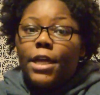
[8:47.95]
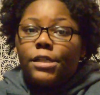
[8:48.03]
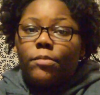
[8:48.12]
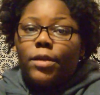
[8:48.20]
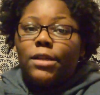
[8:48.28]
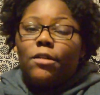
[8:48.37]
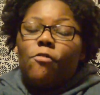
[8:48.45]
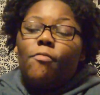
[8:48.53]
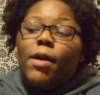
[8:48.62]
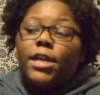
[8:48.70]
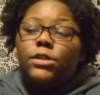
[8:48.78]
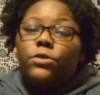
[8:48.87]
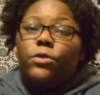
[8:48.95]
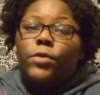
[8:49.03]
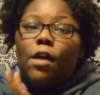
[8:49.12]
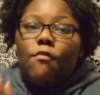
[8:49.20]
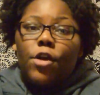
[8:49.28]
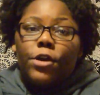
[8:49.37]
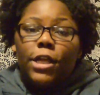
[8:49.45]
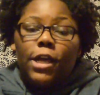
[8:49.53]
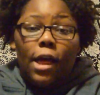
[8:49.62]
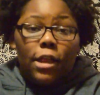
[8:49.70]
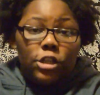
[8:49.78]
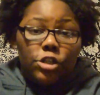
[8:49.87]
So basically with my school, we have the early
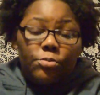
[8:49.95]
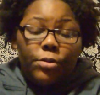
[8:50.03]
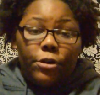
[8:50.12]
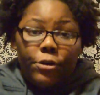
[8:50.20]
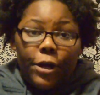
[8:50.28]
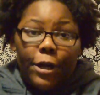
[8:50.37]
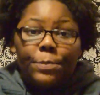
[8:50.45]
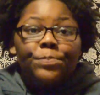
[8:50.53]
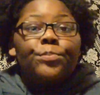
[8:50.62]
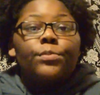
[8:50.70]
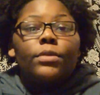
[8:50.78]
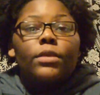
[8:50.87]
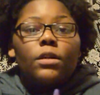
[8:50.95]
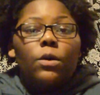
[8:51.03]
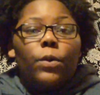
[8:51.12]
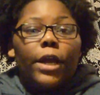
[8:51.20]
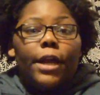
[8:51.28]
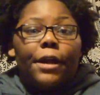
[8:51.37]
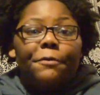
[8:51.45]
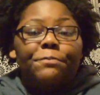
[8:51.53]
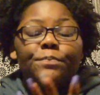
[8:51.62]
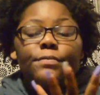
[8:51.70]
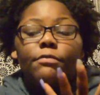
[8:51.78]
college program where